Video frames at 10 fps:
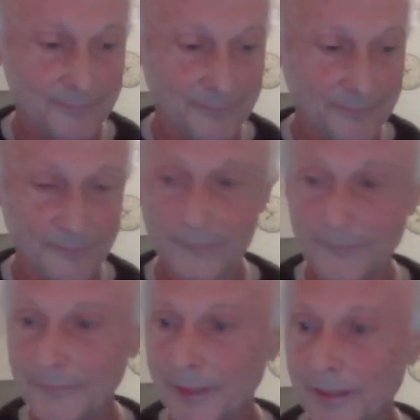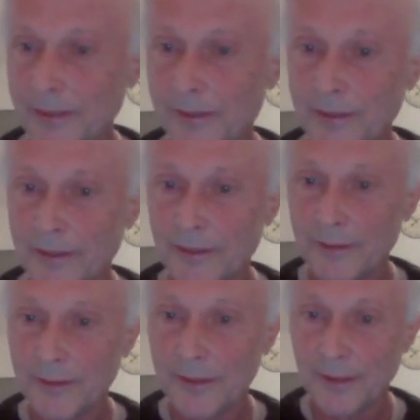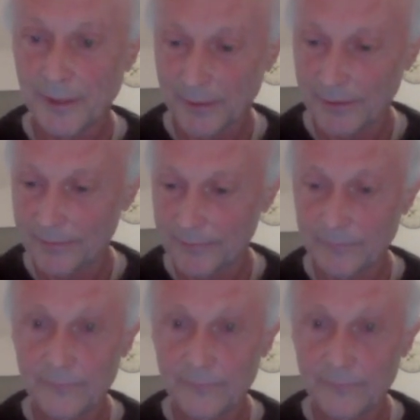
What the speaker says: It hypothetically is on. Yeah, I can